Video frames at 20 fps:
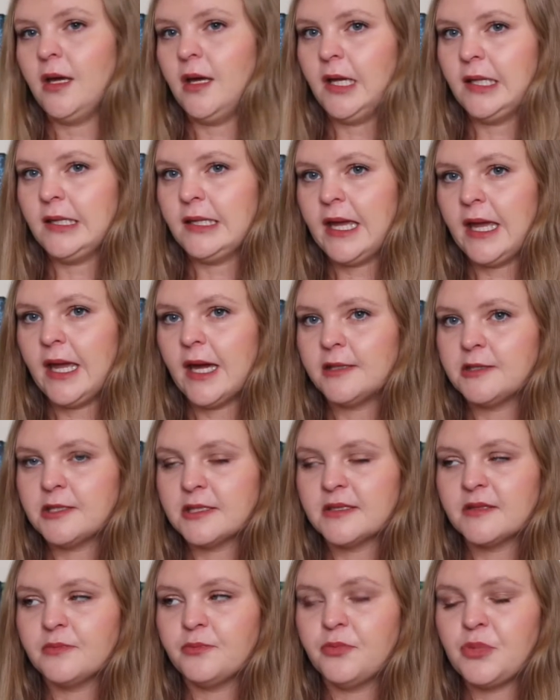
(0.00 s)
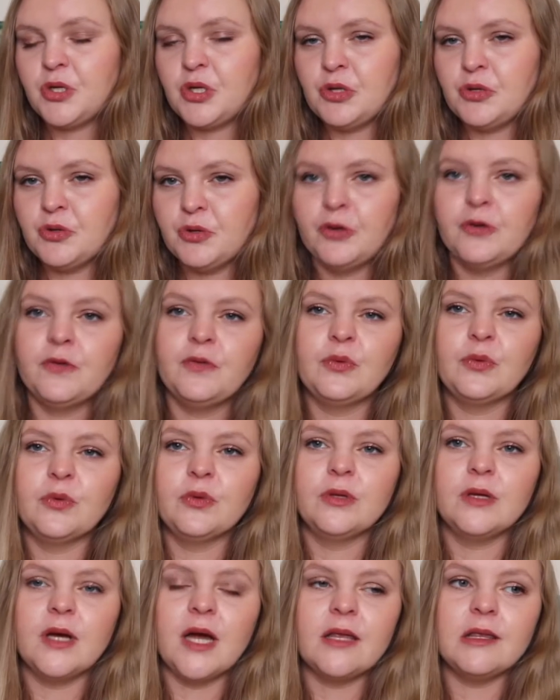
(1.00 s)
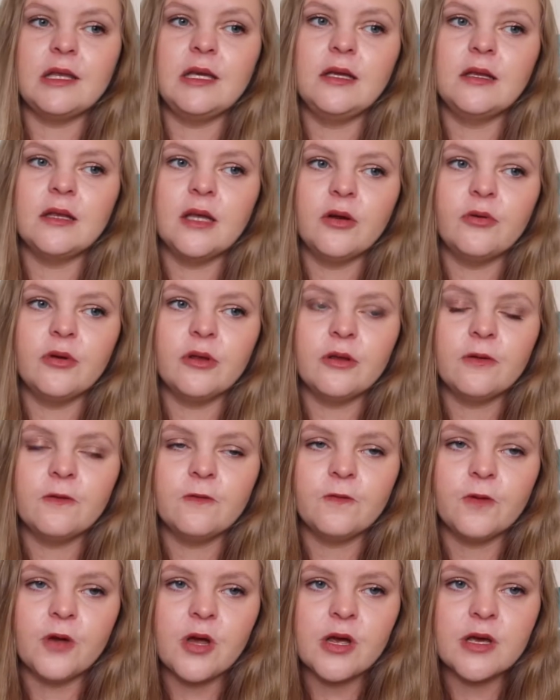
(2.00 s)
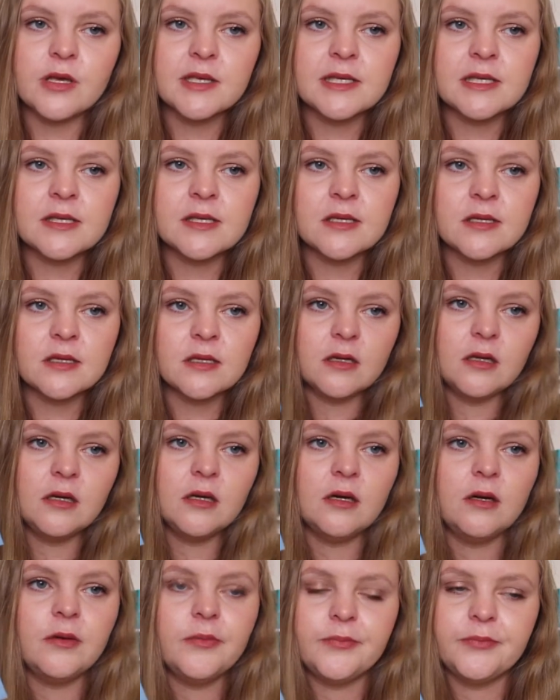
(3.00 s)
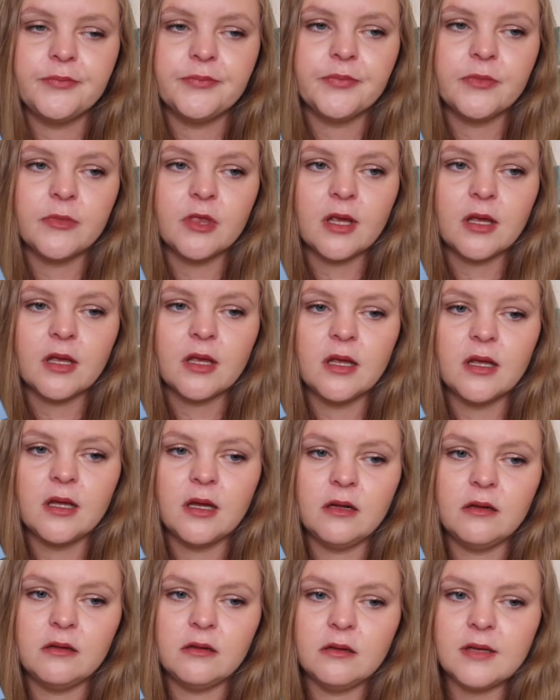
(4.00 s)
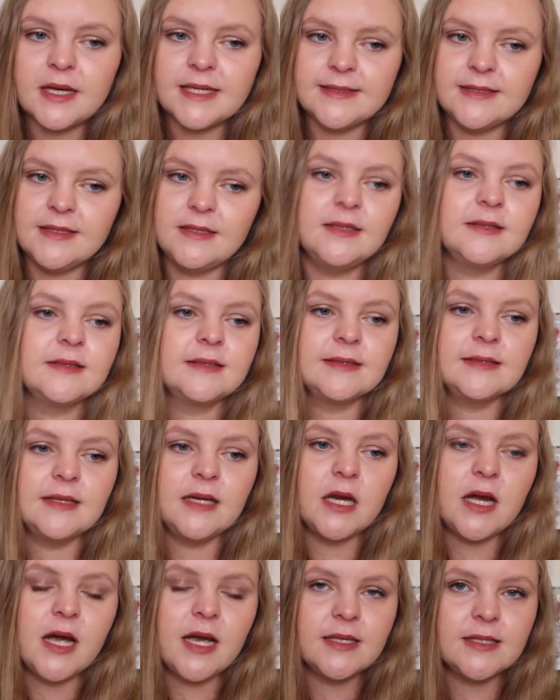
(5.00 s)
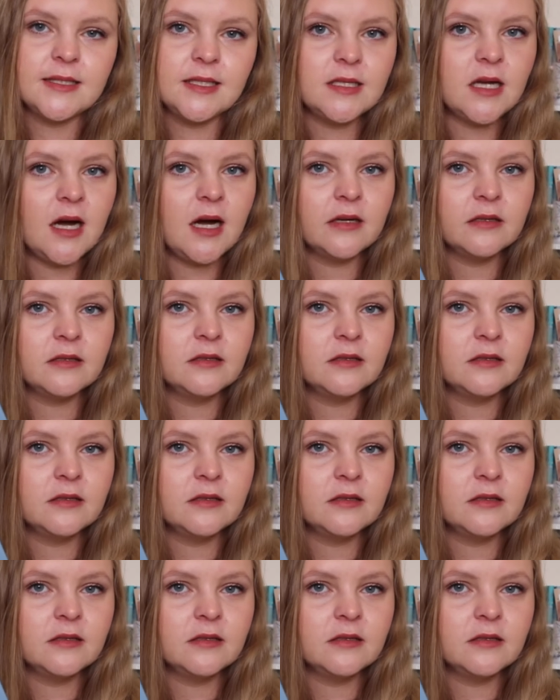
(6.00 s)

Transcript: And they are just beautiful. I think they were the first classics that I started